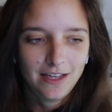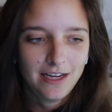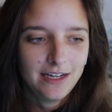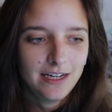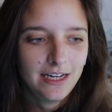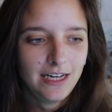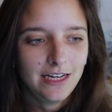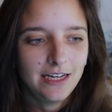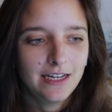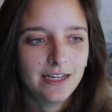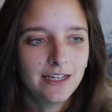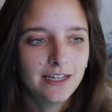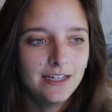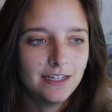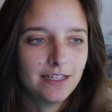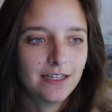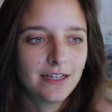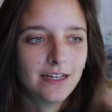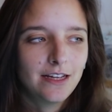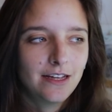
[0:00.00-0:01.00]
They
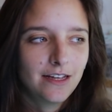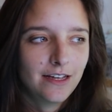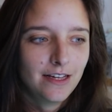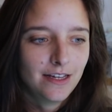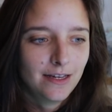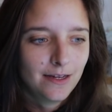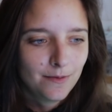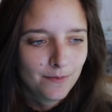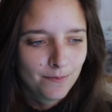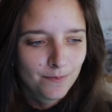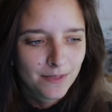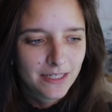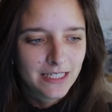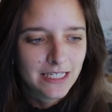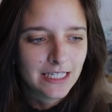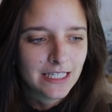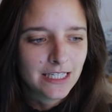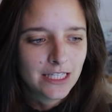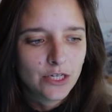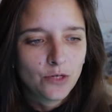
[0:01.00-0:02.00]
needed uh,
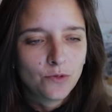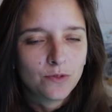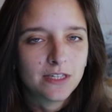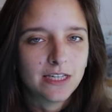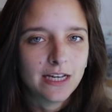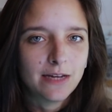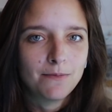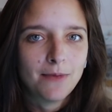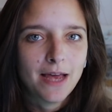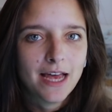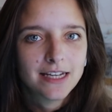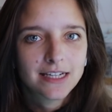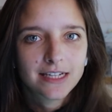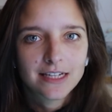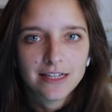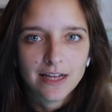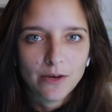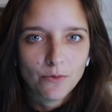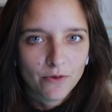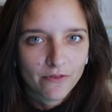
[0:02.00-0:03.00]
suits and
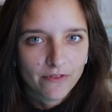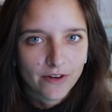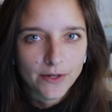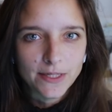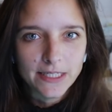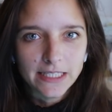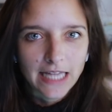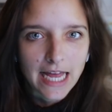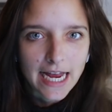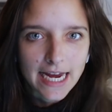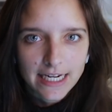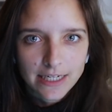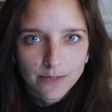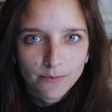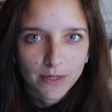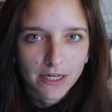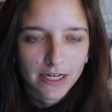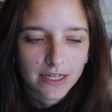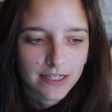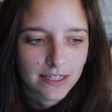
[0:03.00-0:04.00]
masks that were very
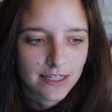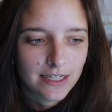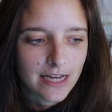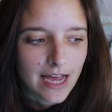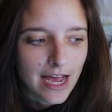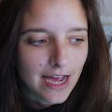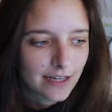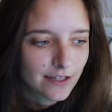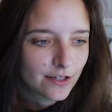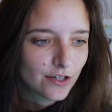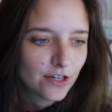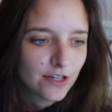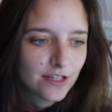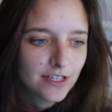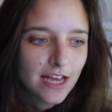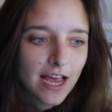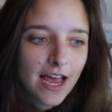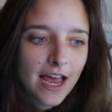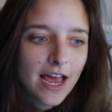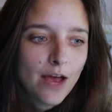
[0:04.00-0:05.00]
light because the
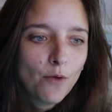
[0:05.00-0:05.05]
actors